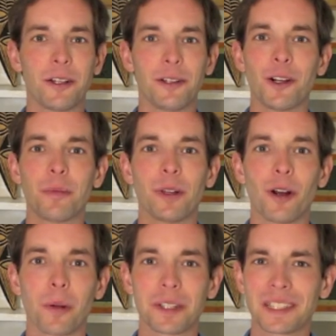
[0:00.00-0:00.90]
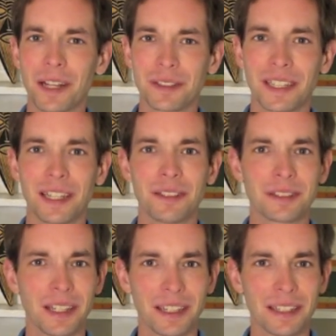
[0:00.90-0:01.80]
and hope it all works out in the end. You
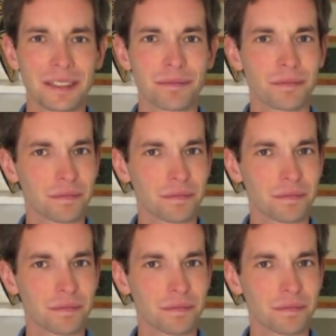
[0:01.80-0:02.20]
say,